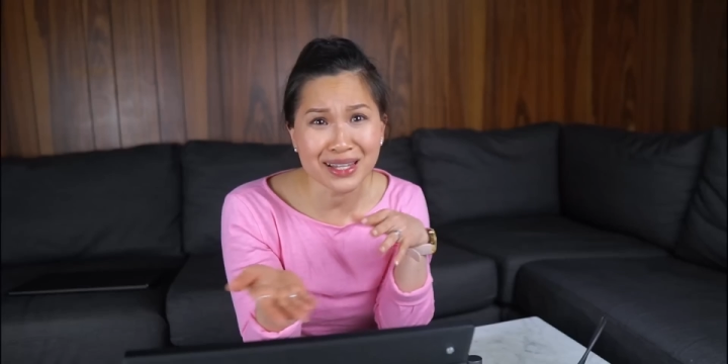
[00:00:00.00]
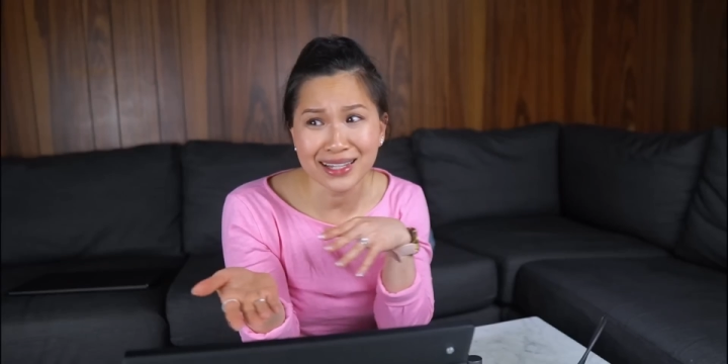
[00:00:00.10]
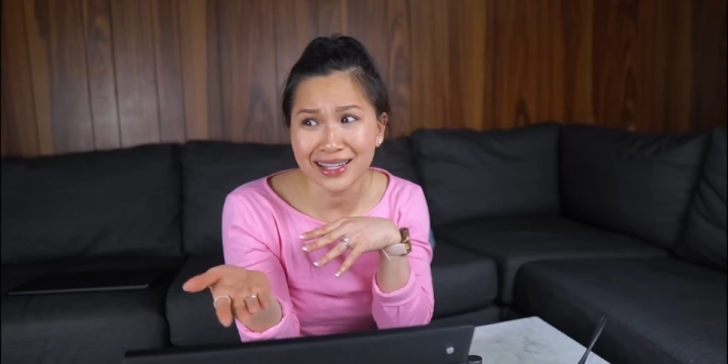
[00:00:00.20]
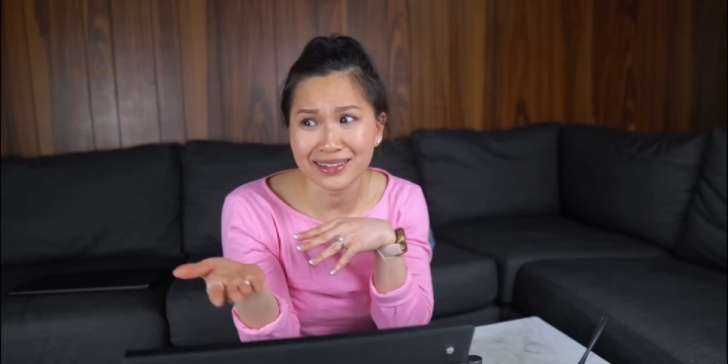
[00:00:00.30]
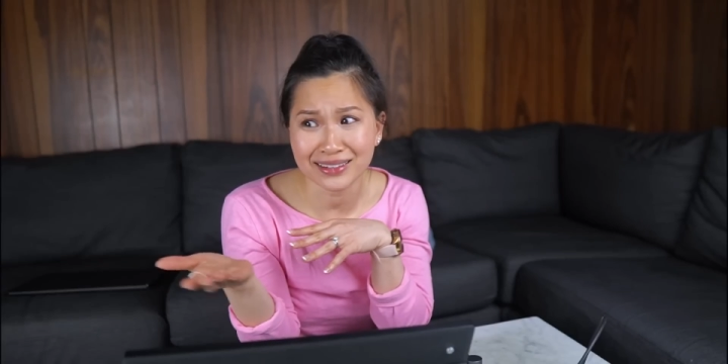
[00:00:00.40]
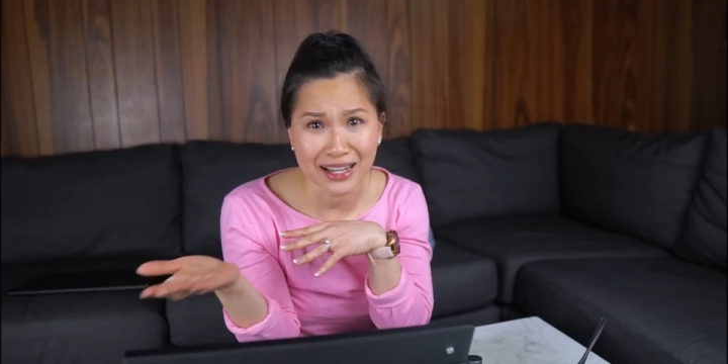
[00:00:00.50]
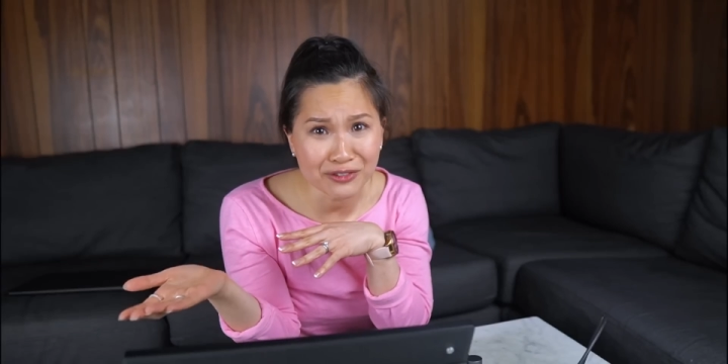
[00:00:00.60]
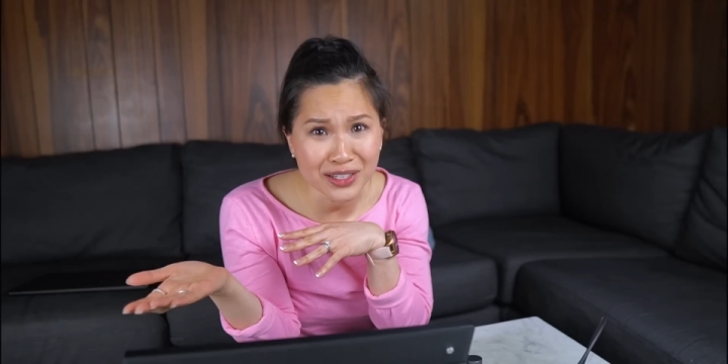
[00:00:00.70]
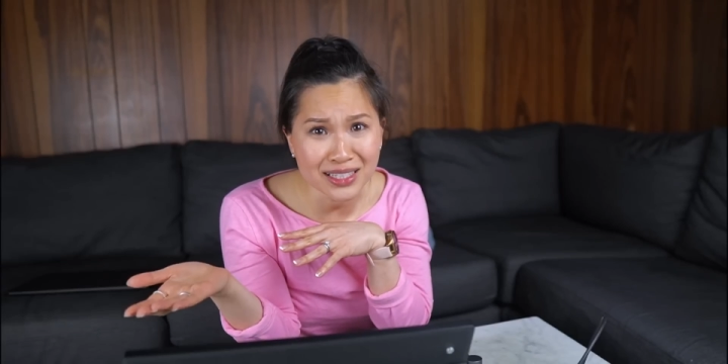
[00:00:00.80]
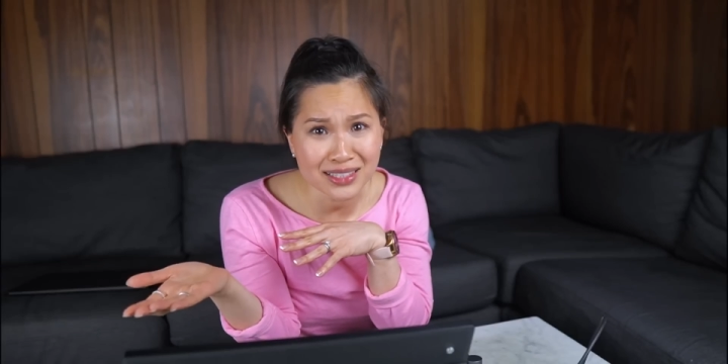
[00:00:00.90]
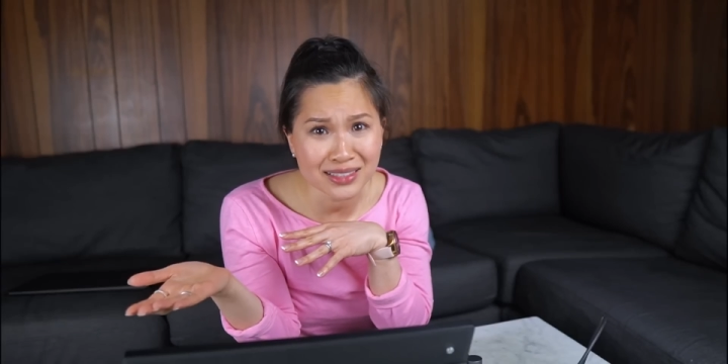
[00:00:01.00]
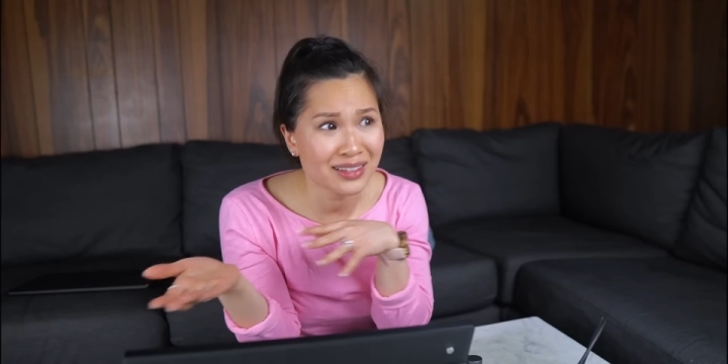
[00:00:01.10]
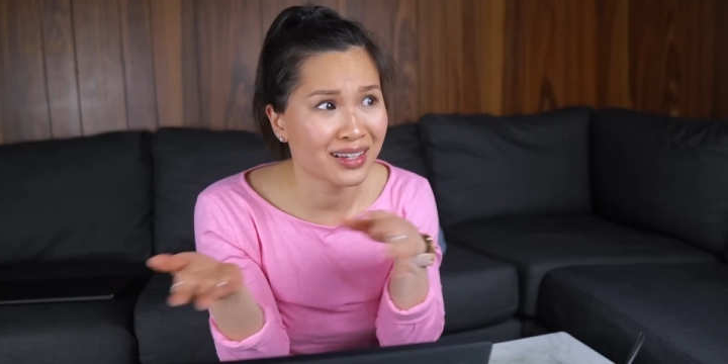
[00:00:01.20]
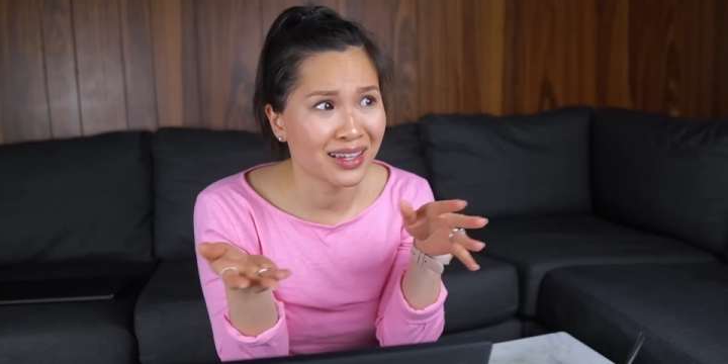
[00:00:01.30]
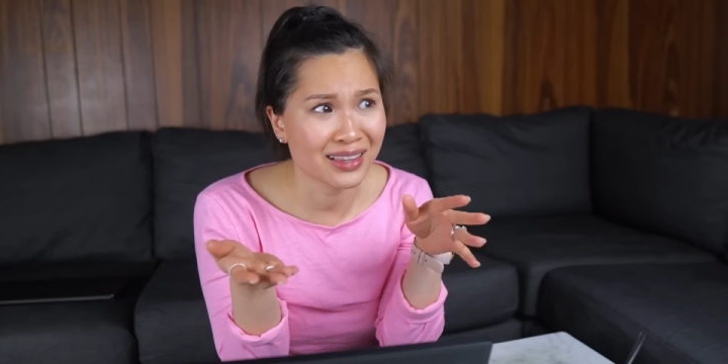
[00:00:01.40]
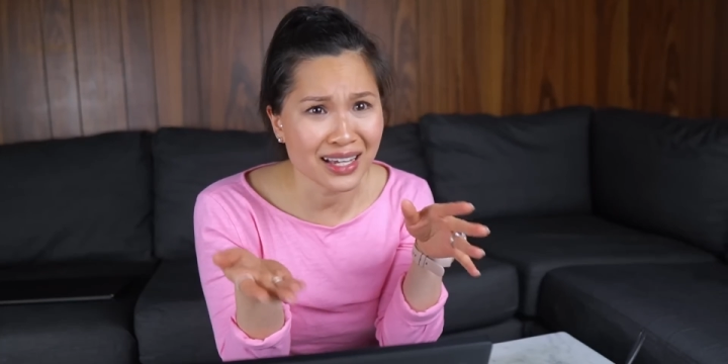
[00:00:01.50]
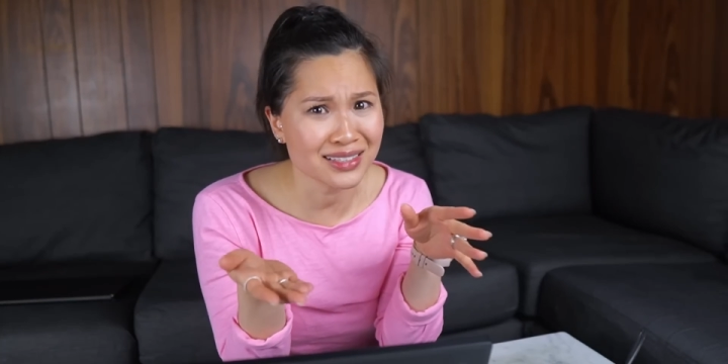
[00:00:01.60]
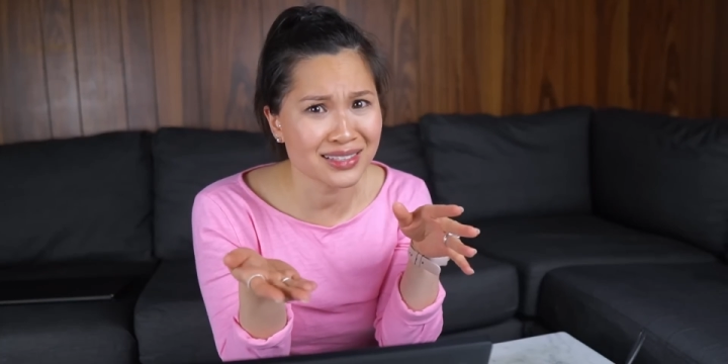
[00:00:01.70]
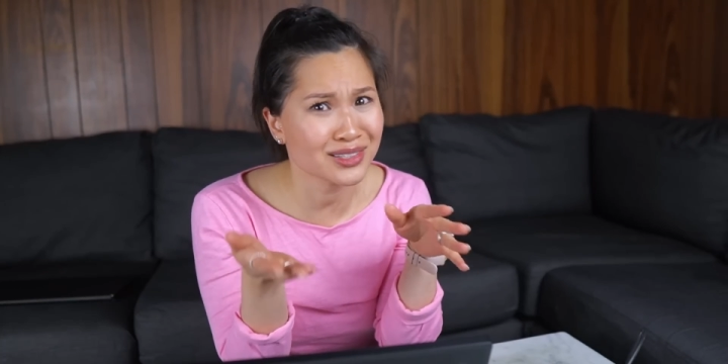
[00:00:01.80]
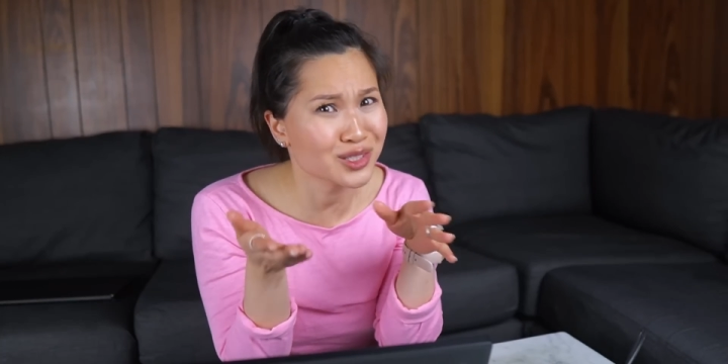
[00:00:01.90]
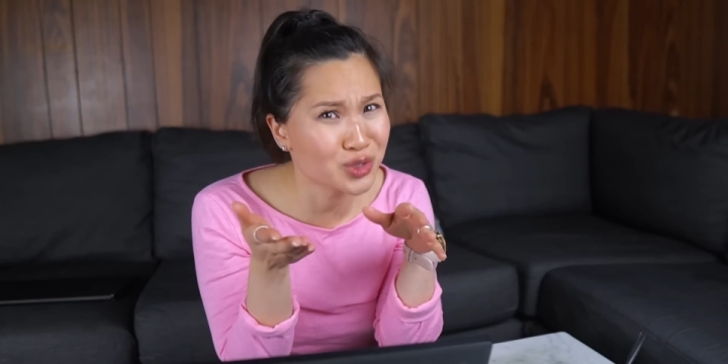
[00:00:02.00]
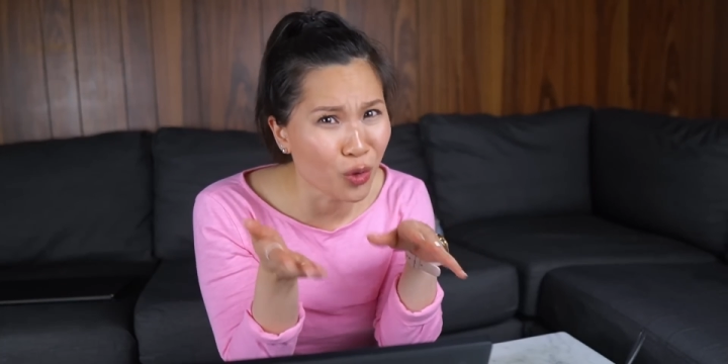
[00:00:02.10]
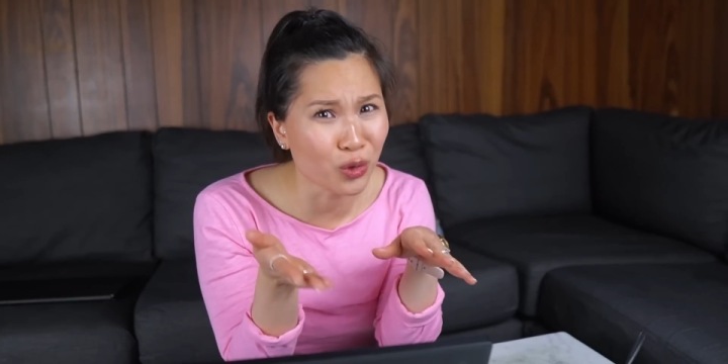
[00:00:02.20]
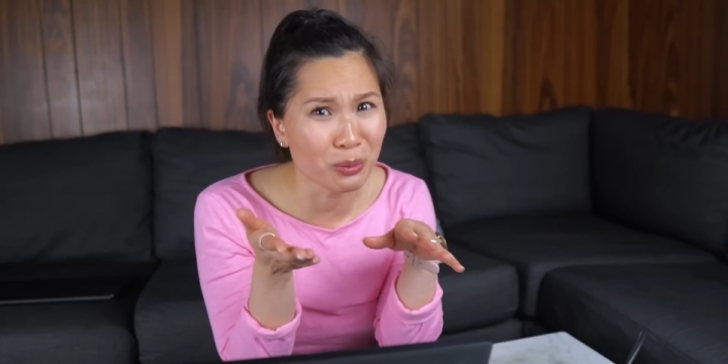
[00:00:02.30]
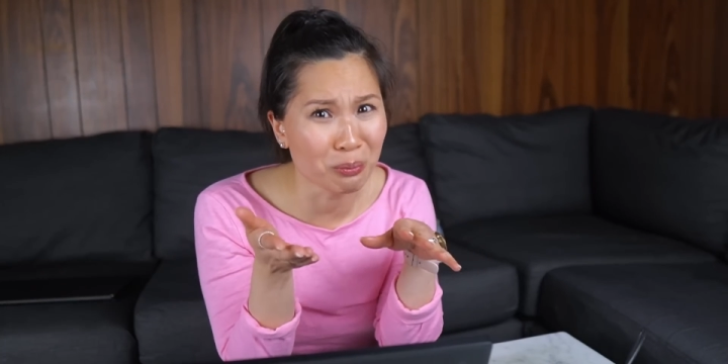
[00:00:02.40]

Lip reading: like Netflix, that's a total